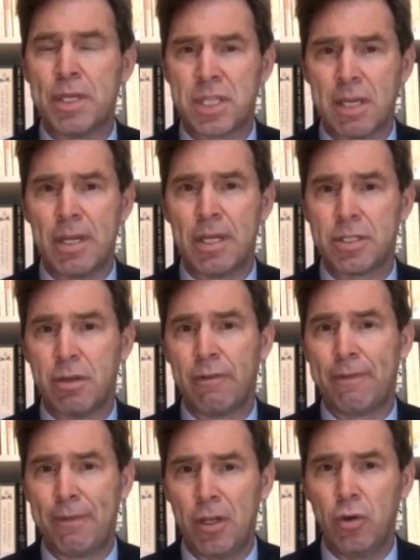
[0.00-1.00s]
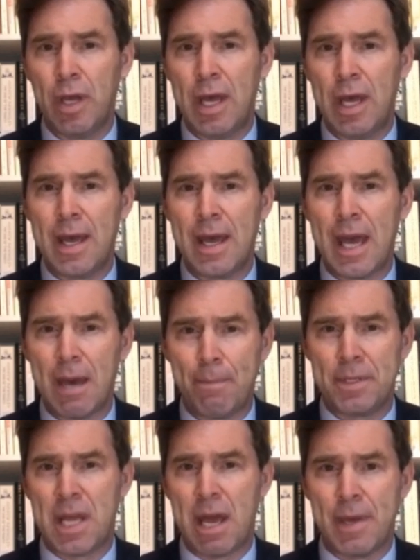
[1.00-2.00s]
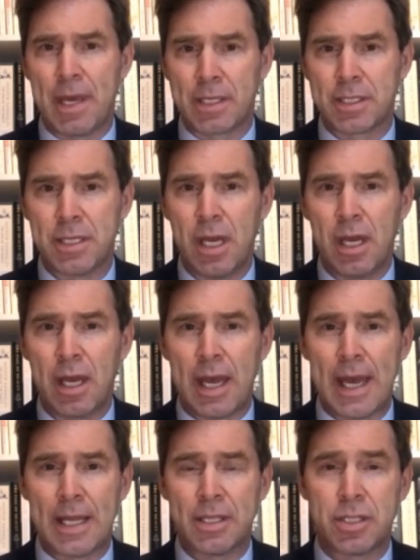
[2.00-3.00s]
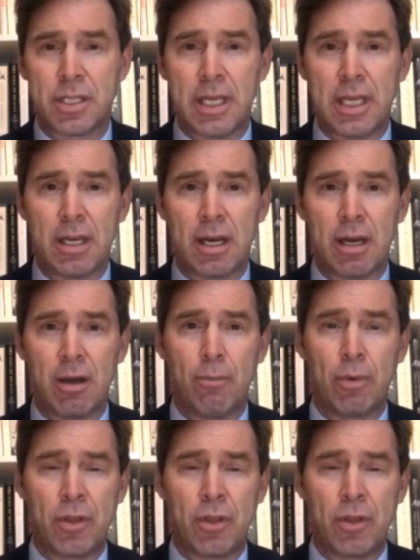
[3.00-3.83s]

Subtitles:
similar to flu epidemics. And the